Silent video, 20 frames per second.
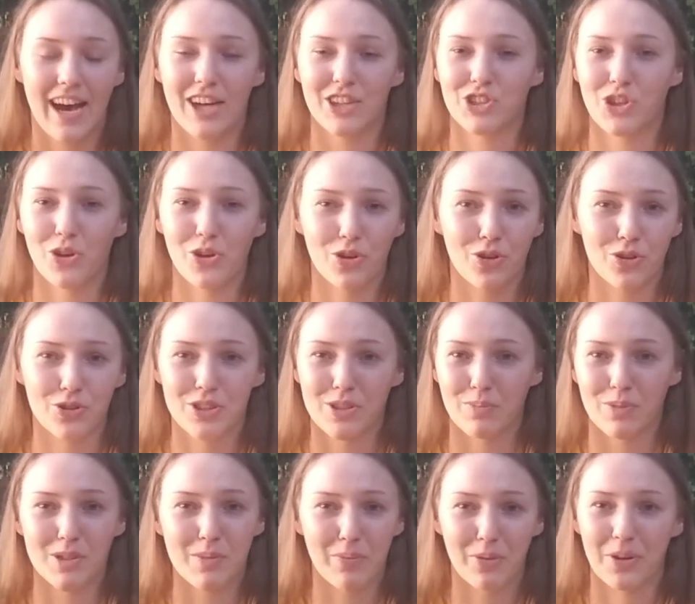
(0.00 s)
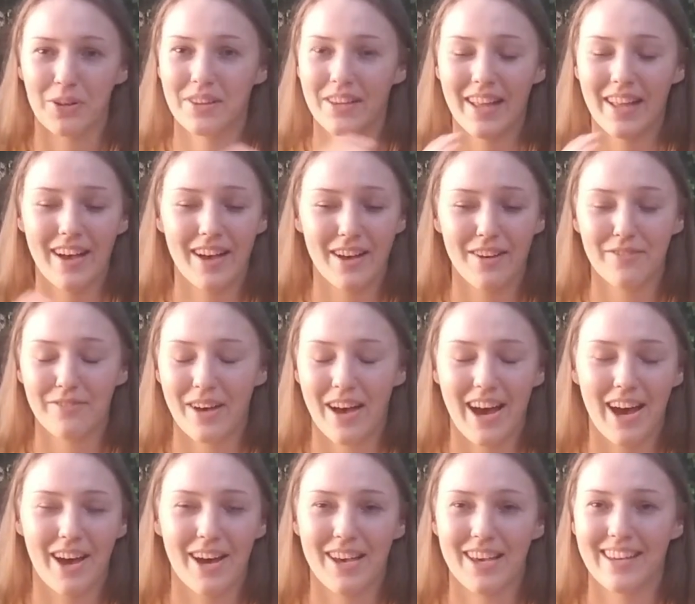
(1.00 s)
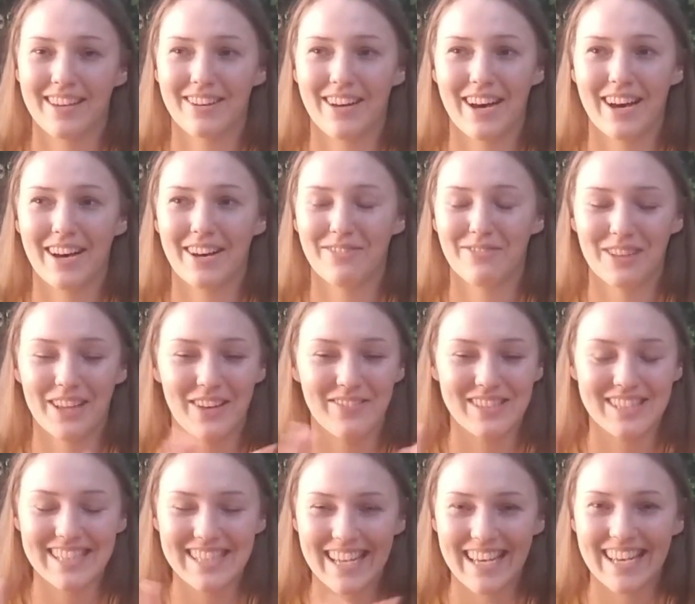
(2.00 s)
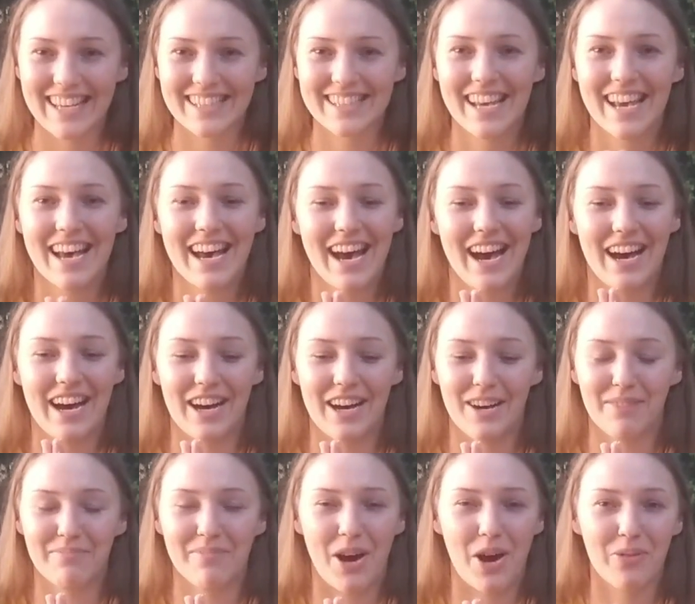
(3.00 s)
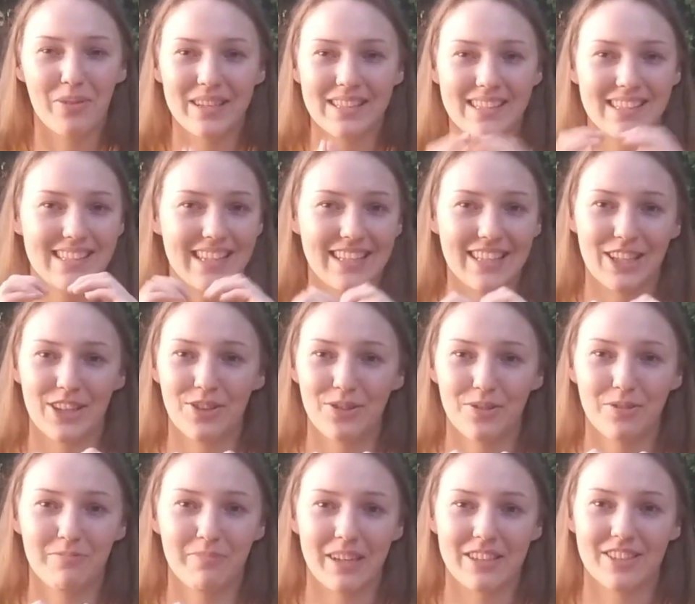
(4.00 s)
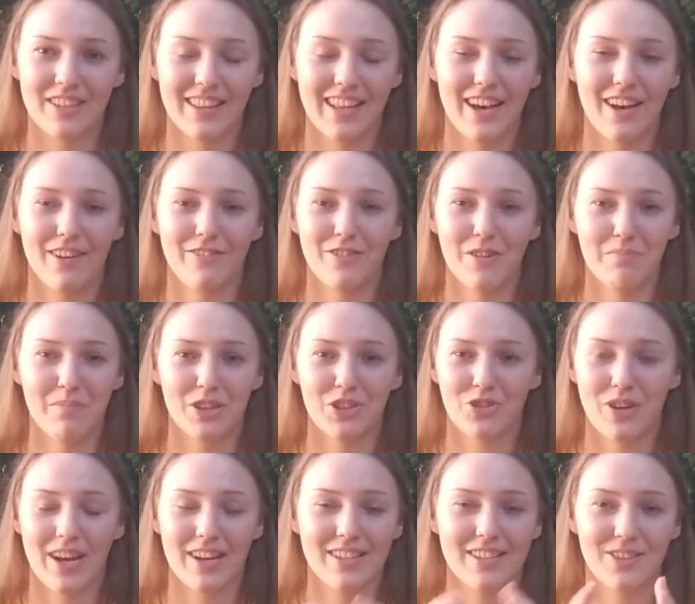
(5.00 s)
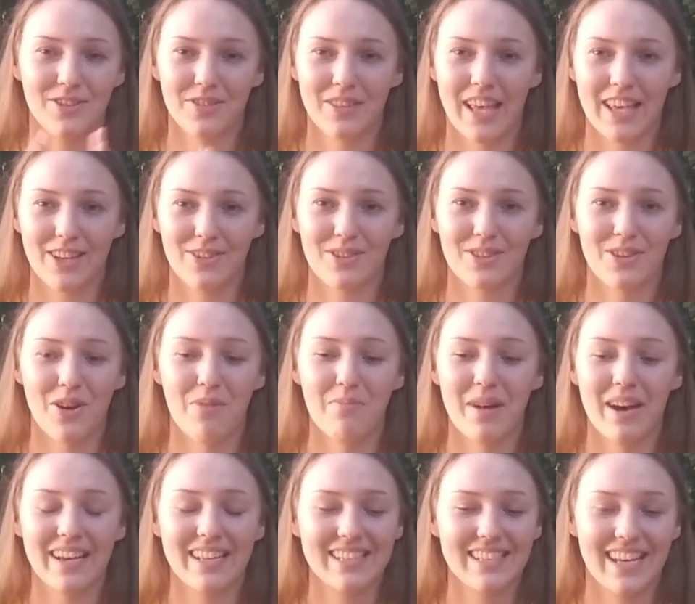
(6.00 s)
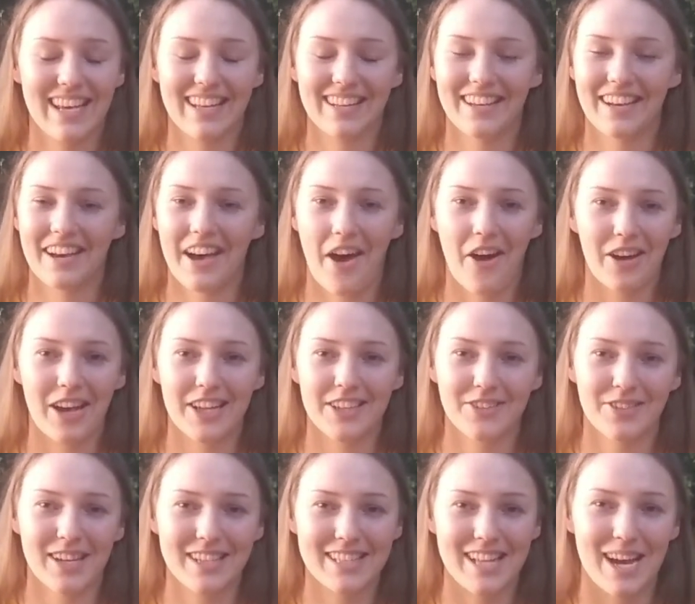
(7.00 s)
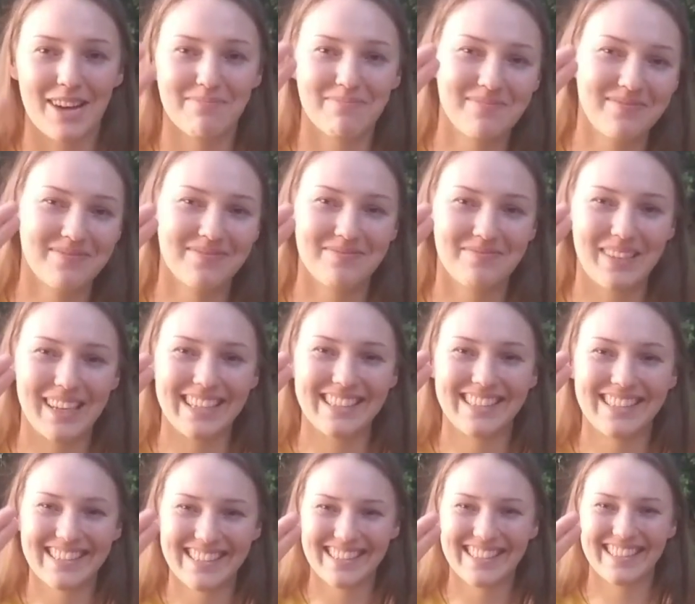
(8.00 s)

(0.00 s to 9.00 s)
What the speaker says: Show your girls some reciprocal love. I would love to see it. Always sending you much love, much gratitude. Thank you so much, and I'll catch you next time. Peace.